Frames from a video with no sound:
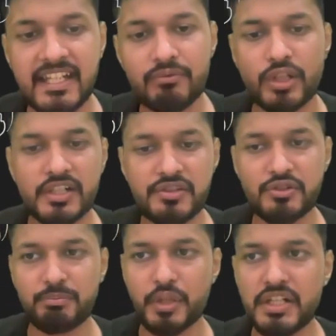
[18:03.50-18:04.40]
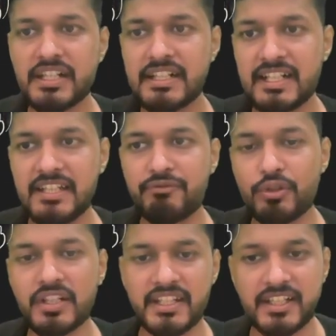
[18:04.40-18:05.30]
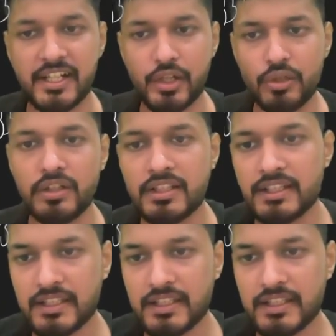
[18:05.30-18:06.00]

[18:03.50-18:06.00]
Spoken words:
wants to put T4 in control.